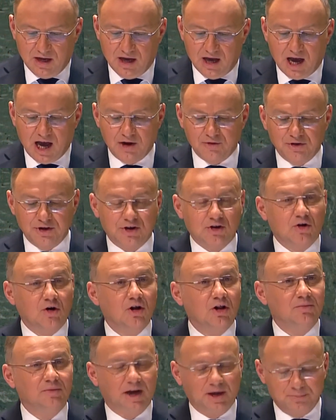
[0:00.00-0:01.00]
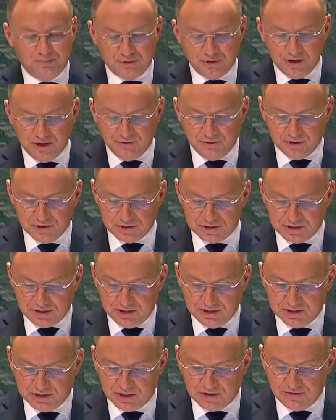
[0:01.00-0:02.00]
I recall my previous
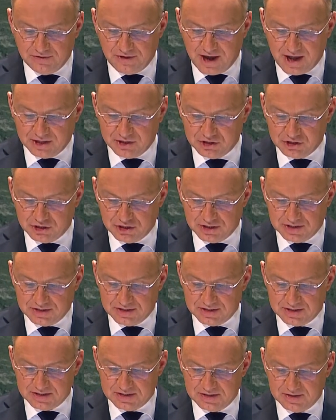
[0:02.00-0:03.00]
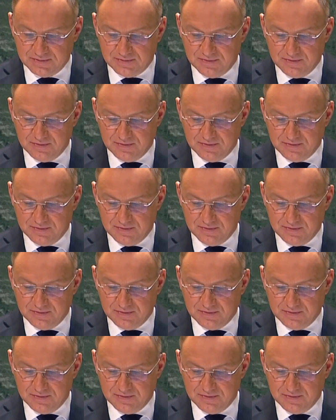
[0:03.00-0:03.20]
interventions,